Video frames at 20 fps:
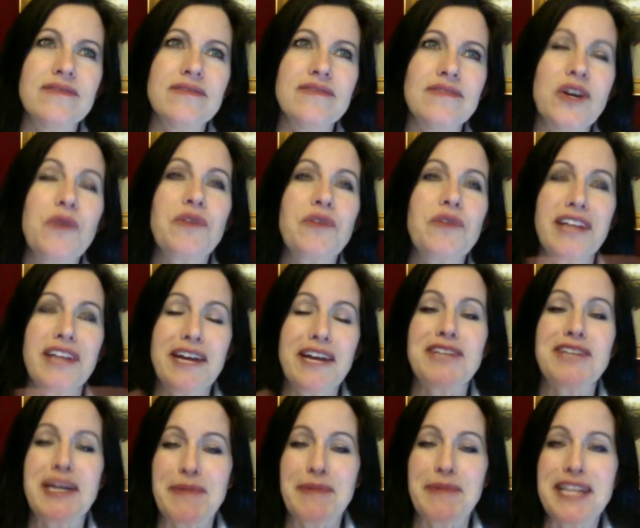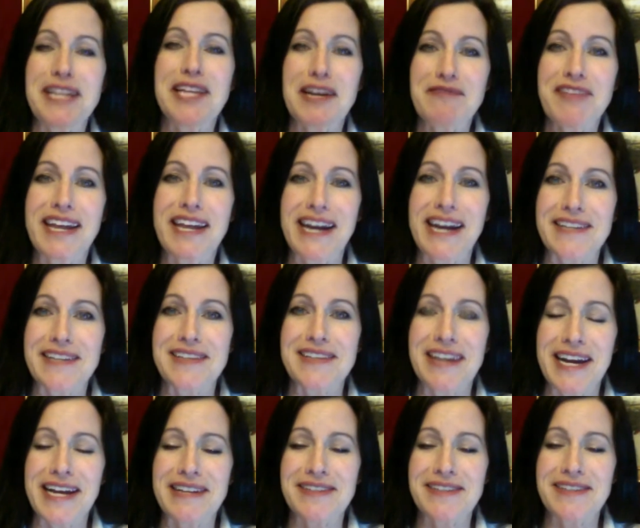Oh, the lifetime. I love that
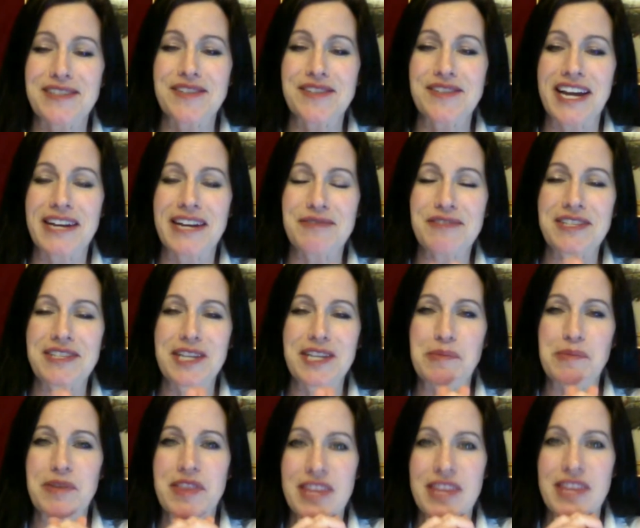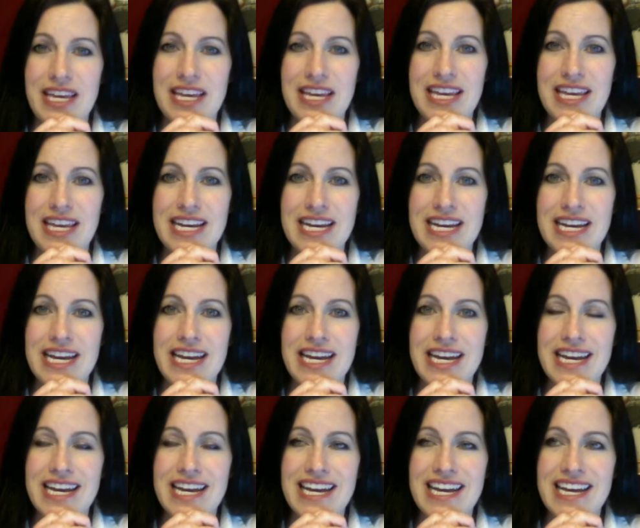I just kind of skipped the
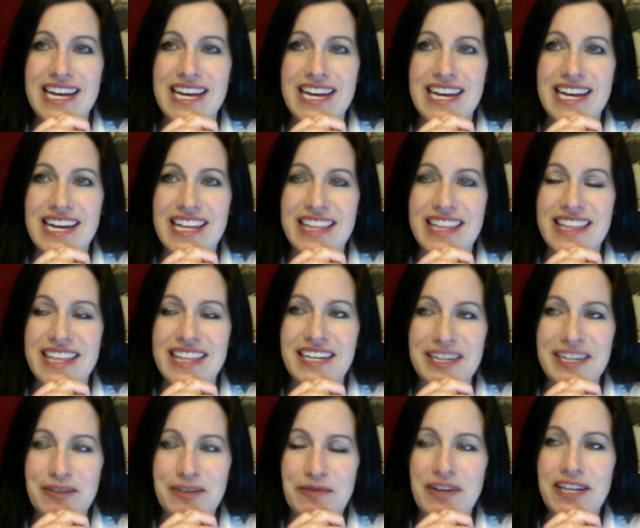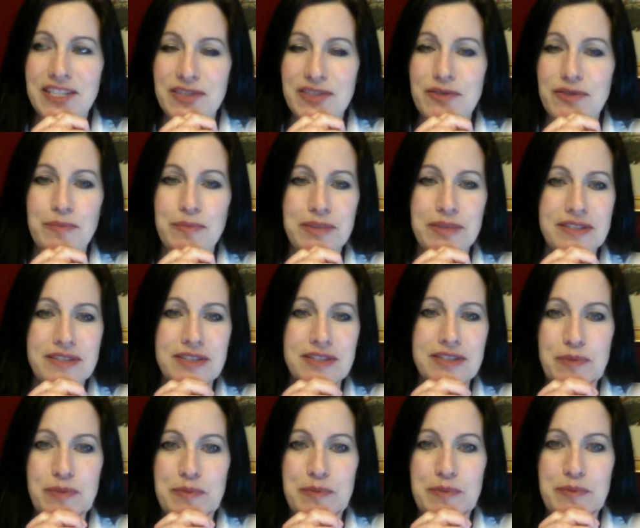advice from
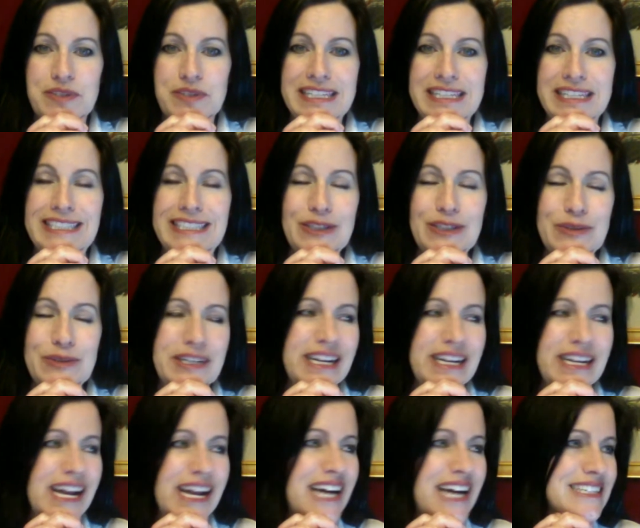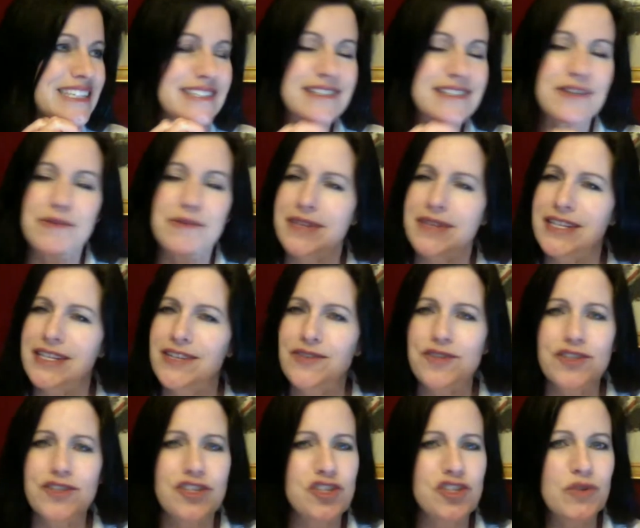business people saying, you know what, I just don't think you
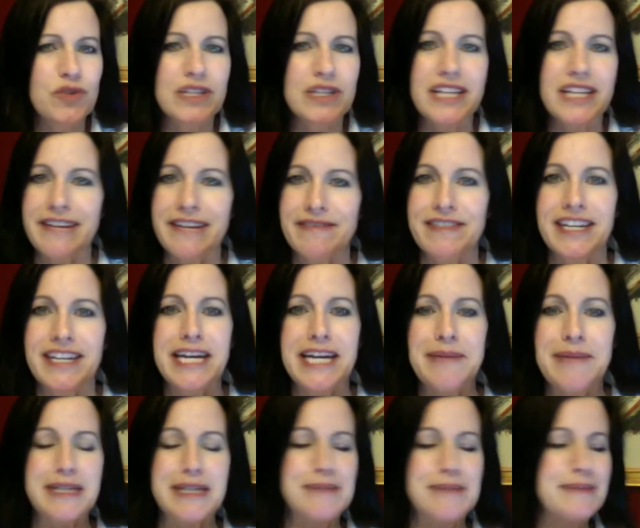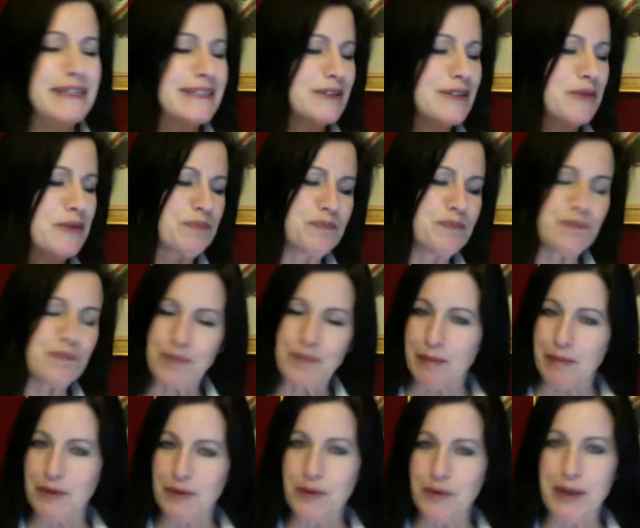should do a lifetime. And I'm like, nope,
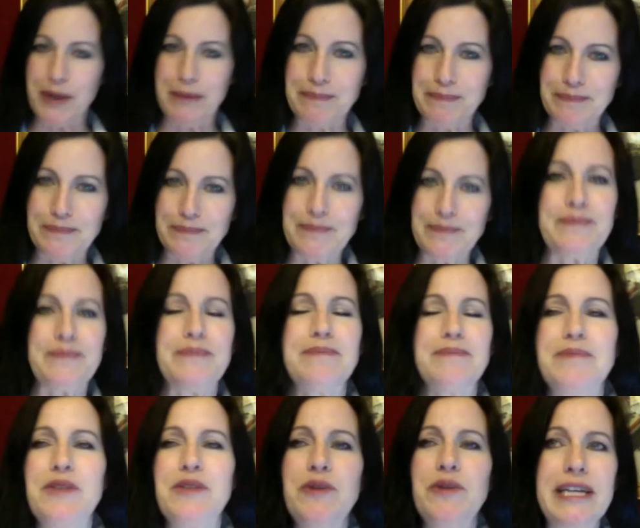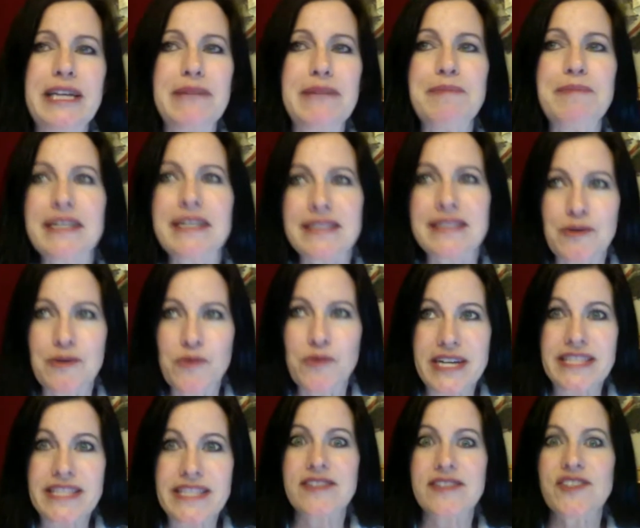I'm doing it. I'm doing it because I
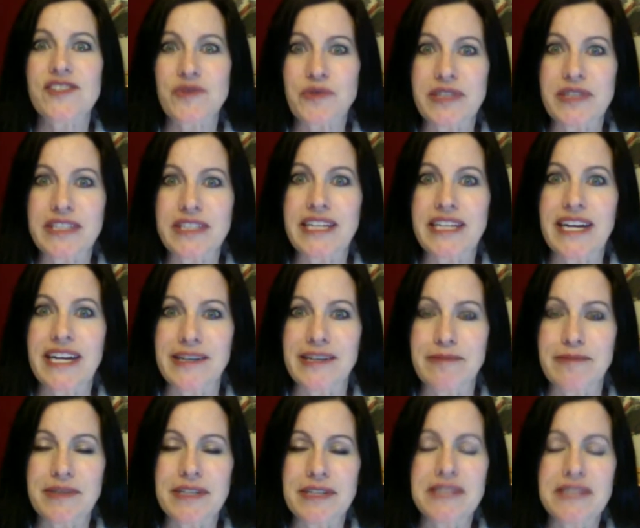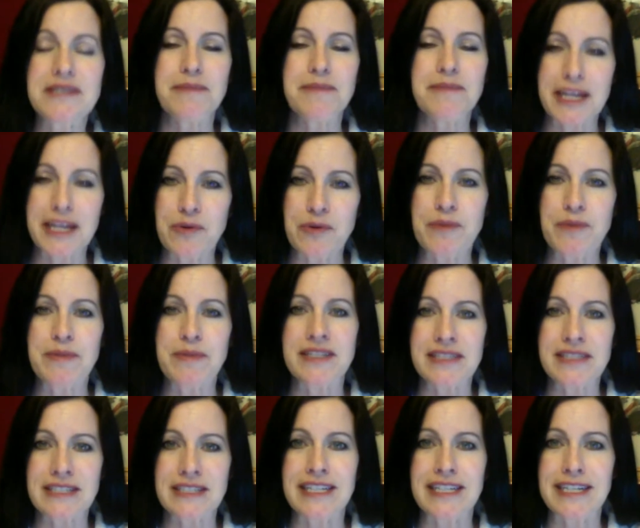want this to really help as many women
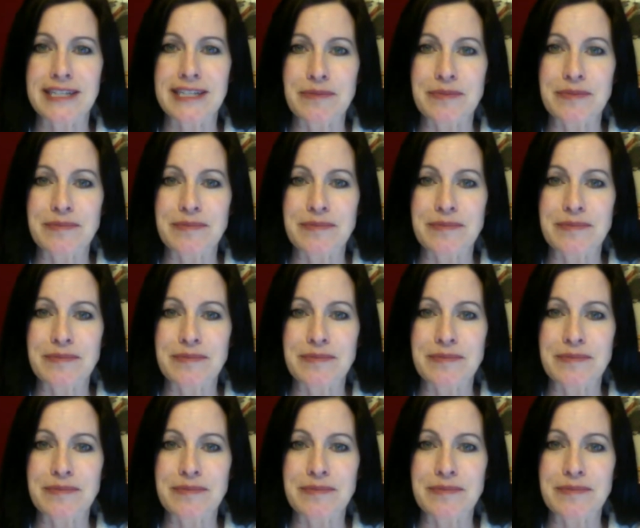as it can help.